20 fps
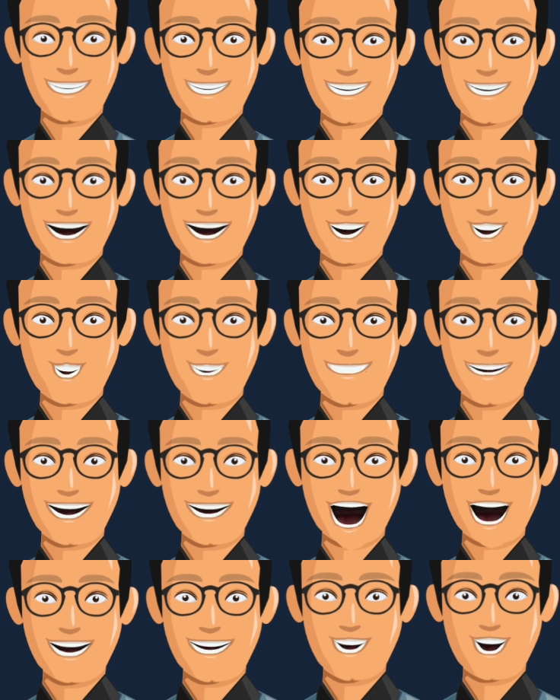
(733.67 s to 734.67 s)
Developing
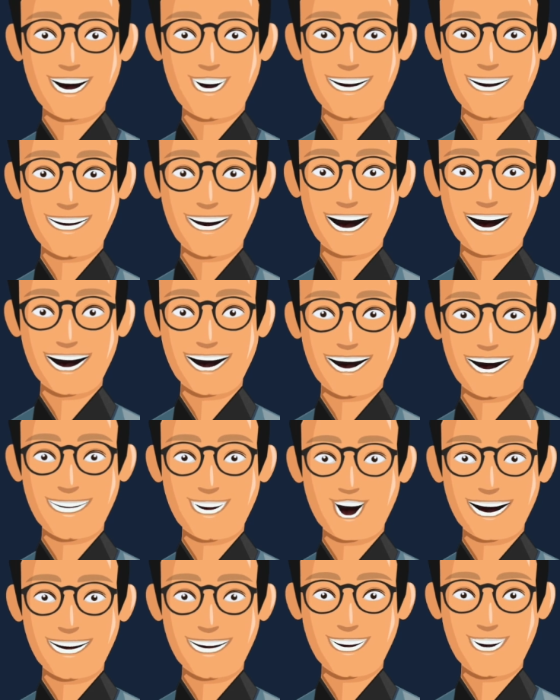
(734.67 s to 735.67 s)
content within these
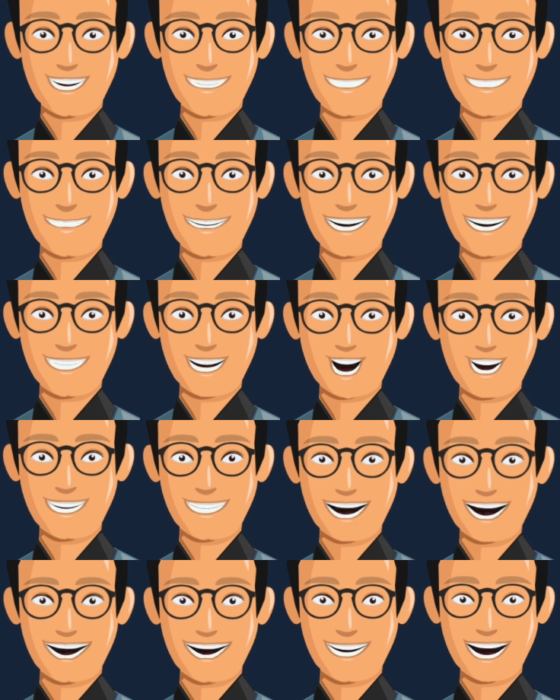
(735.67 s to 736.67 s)
channels will help
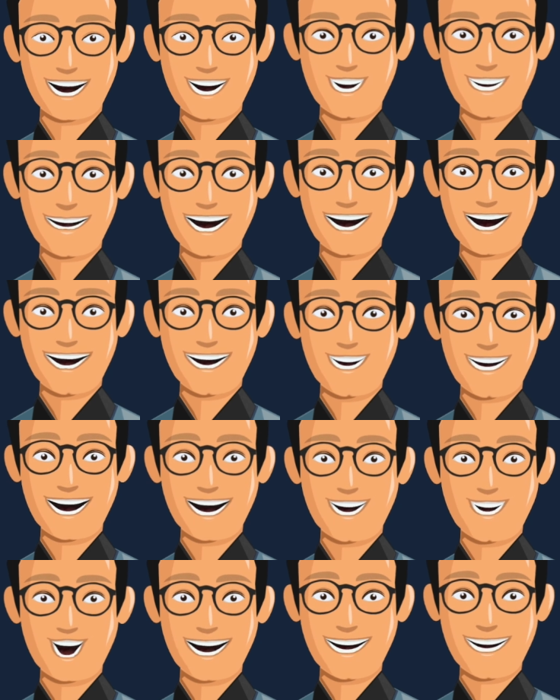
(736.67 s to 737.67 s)
healthcare businesses
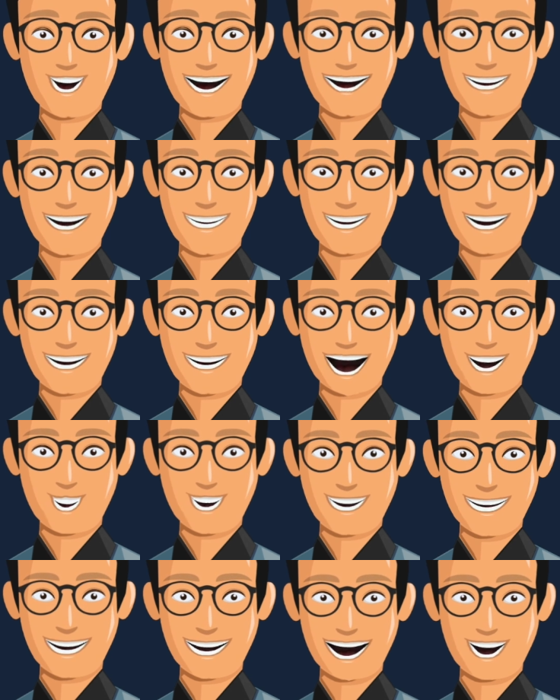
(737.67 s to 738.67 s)
engage effectively
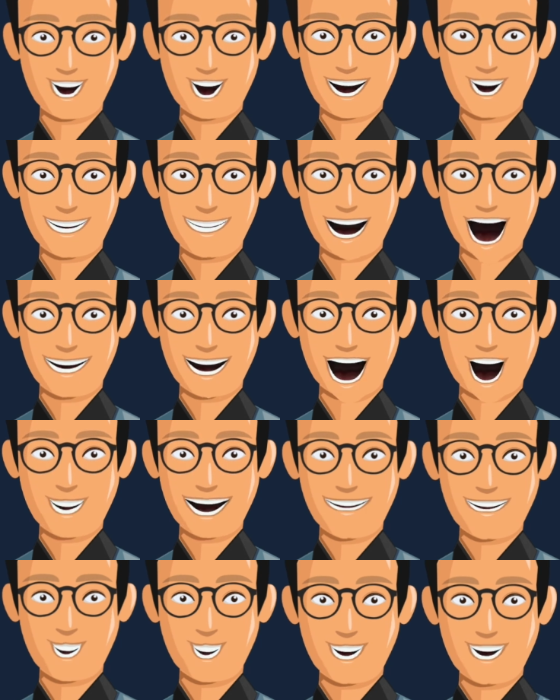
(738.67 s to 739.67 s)
with patients
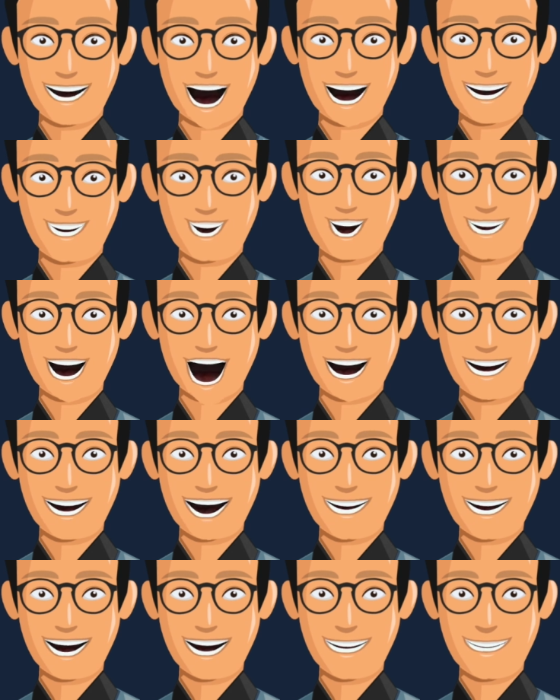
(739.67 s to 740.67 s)
online through content
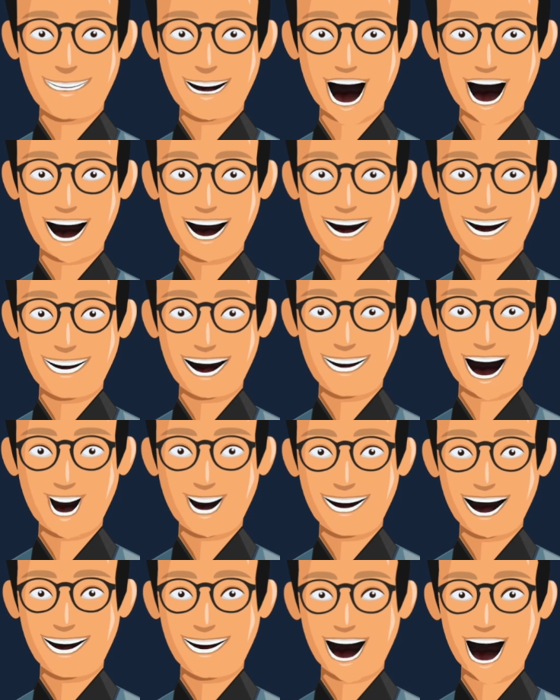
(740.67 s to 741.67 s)
marketing, whilst
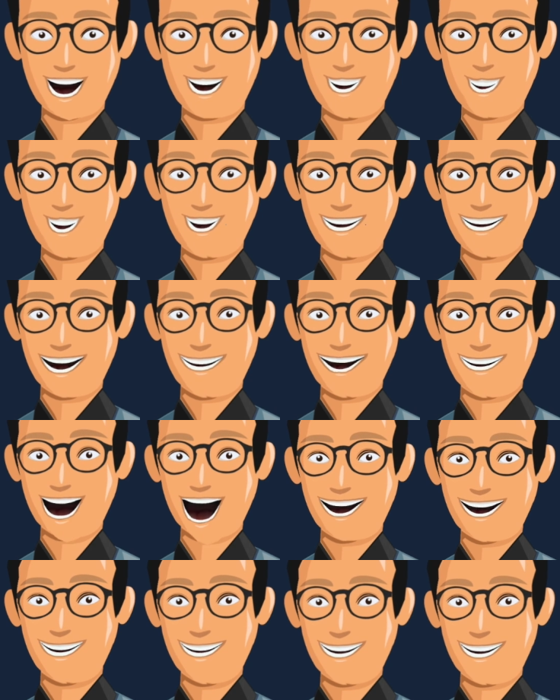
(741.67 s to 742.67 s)
providing content that's
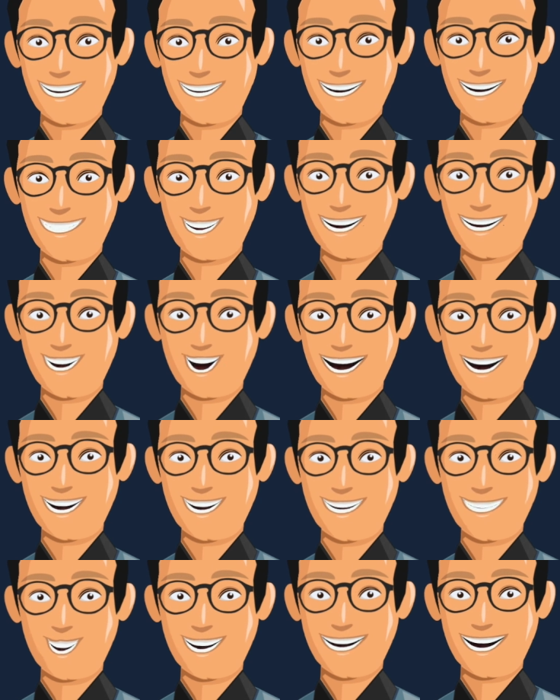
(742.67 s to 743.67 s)
valuable and relevant
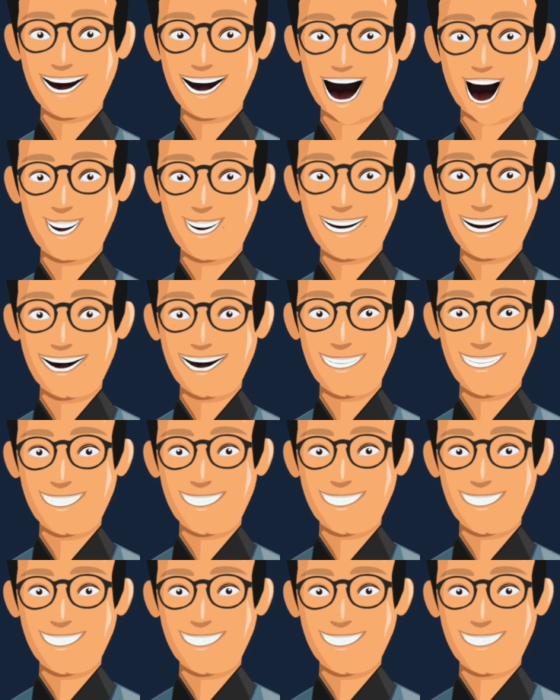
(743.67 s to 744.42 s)
at all times.